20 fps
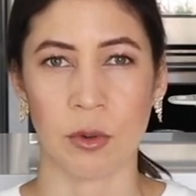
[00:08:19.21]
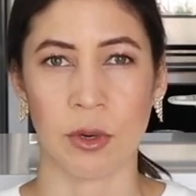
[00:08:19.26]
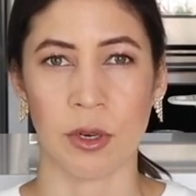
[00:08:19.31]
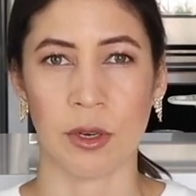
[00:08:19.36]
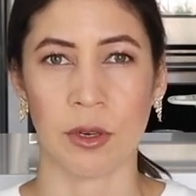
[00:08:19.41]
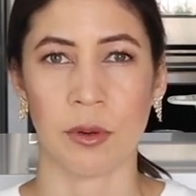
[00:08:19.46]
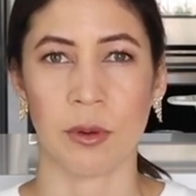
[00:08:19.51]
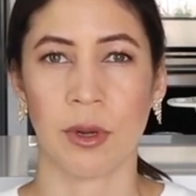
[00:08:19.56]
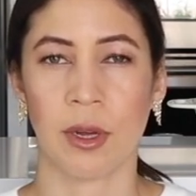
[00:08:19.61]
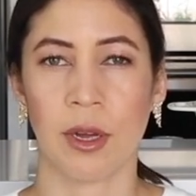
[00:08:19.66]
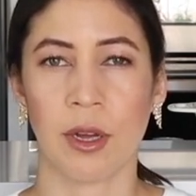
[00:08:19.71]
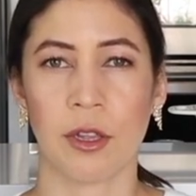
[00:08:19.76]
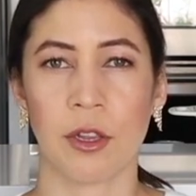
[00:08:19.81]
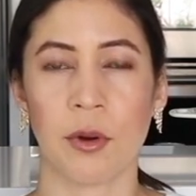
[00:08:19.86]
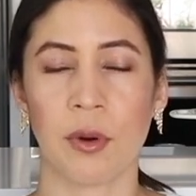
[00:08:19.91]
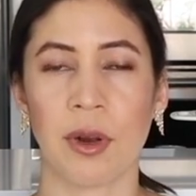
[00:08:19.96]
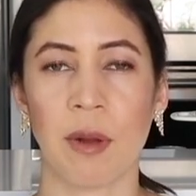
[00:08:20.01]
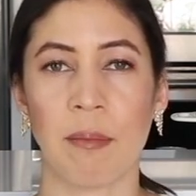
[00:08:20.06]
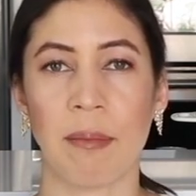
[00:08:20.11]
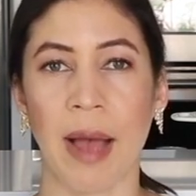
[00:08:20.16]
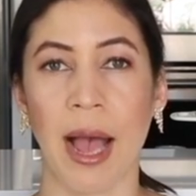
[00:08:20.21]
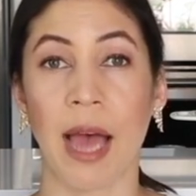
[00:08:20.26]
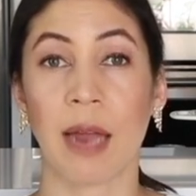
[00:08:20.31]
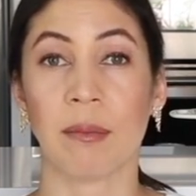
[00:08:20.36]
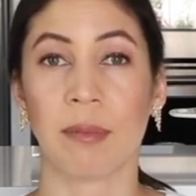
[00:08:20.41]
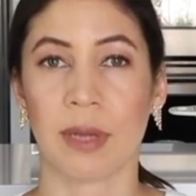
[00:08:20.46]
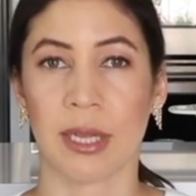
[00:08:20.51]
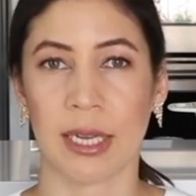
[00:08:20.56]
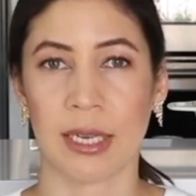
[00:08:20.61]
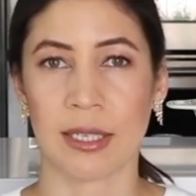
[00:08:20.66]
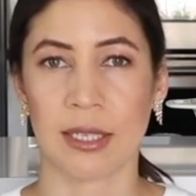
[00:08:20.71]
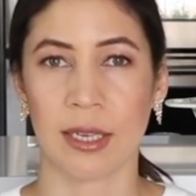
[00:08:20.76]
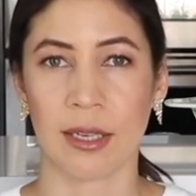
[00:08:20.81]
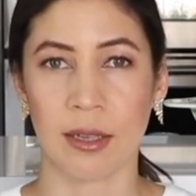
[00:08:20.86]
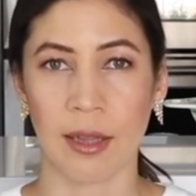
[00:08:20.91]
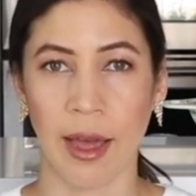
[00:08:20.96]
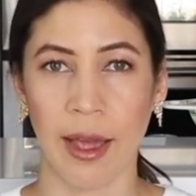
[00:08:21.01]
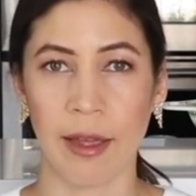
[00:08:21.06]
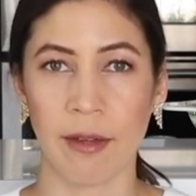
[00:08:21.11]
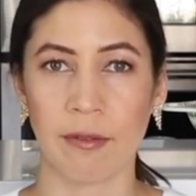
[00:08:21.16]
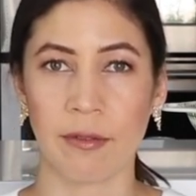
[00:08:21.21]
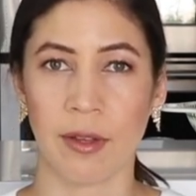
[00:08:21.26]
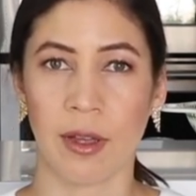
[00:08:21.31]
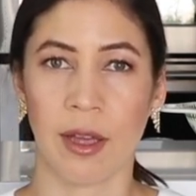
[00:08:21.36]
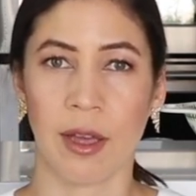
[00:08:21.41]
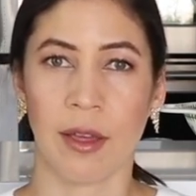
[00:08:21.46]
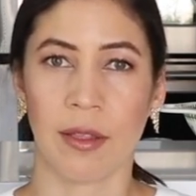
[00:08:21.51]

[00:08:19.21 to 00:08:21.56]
or you're in a bad place in life,